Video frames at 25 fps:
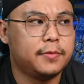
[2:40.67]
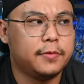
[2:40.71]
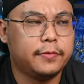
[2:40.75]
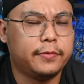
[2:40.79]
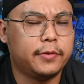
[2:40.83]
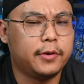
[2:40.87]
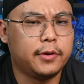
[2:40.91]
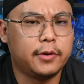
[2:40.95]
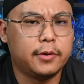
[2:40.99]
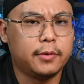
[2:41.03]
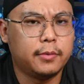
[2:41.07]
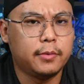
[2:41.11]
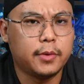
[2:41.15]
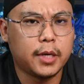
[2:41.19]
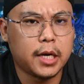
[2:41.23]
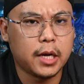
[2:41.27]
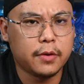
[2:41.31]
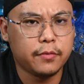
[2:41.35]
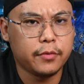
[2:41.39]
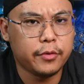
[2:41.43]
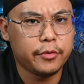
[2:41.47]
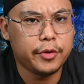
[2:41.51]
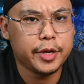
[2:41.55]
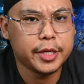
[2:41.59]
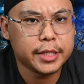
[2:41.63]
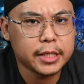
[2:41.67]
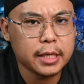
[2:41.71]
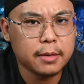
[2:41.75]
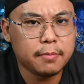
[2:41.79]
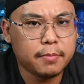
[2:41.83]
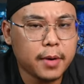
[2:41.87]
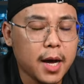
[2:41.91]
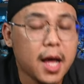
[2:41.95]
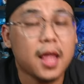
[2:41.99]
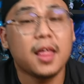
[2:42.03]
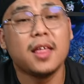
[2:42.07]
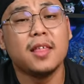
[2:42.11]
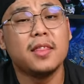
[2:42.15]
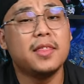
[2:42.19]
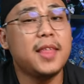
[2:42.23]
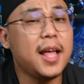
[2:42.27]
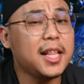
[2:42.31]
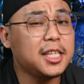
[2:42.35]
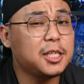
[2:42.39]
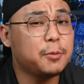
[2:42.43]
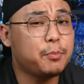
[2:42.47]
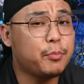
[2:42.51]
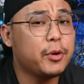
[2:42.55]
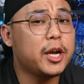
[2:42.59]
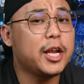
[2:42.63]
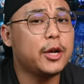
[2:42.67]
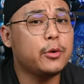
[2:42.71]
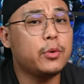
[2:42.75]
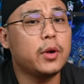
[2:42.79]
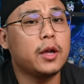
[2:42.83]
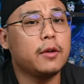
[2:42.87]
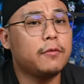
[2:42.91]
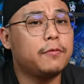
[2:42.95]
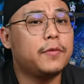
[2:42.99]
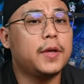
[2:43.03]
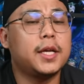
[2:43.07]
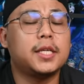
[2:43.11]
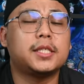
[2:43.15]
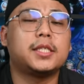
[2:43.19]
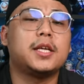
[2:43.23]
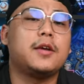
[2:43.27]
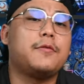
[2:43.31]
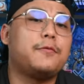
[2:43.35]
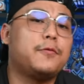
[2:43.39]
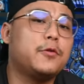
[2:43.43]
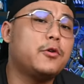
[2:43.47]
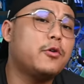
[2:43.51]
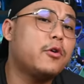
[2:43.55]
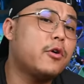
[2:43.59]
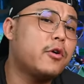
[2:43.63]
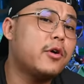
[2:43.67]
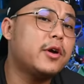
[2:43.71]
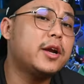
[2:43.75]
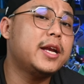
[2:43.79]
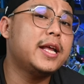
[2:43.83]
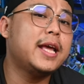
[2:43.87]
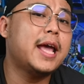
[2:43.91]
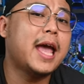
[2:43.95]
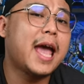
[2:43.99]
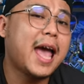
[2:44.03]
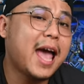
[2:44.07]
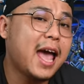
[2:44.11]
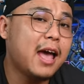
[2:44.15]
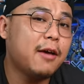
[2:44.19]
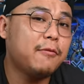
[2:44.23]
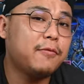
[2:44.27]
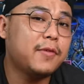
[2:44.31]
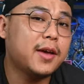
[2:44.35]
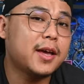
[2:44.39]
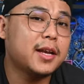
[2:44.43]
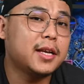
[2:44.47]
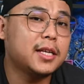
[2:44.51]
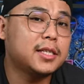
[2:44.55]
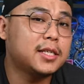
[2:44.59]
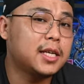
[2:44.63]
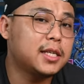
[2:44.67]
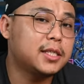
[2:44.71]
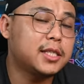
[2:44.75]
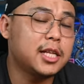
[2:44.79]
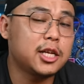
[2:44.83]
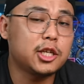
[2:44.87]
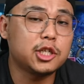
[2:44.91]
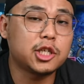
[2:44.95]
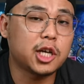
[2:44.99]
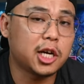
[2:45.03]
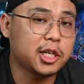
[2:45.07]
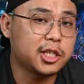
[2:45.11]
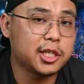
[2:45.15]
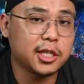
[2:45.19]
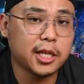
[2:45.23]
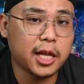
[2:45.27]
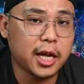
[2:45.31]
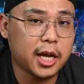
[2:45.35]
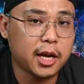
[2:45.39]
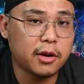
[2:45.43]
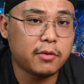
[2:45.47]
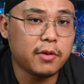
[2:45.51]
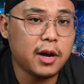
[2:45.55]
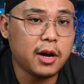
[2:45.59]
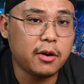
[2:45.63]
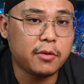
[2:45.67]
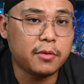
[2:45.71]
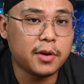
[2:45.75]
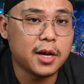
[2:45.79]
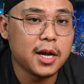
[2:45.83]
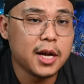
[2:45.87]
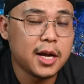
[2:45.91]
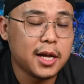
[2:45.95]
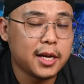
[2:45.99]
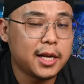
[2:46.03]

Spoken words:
for whatever reason, but that's a pretty quick fix if you already have an existing charger lying around.